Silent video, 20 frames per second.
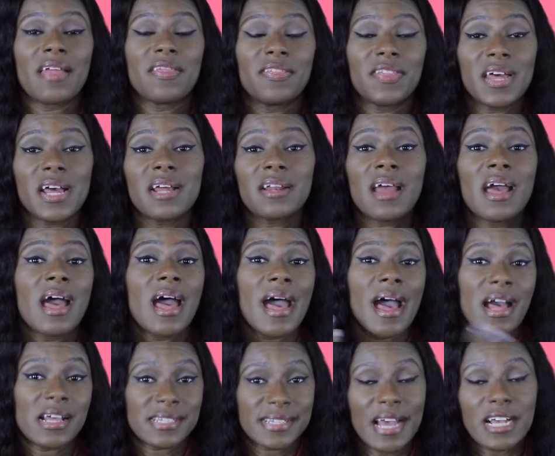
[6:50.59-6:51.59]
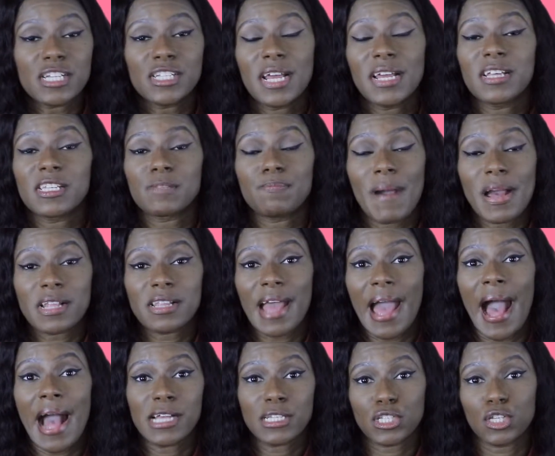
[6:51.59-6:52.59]
And then a Section 8 inspector
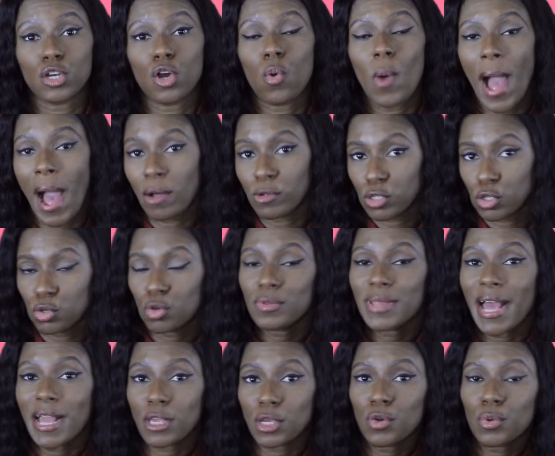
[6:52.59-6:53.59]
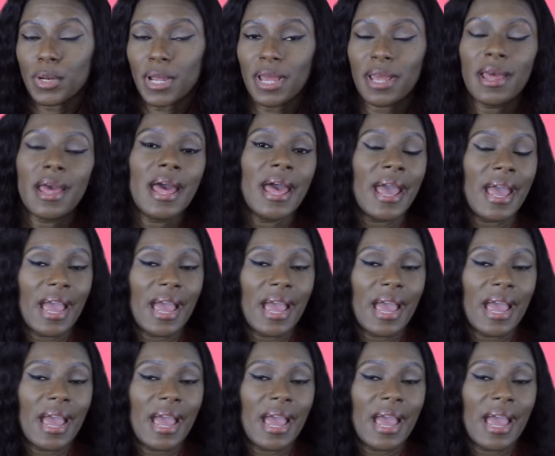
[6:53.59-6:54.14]
has to go out to that unit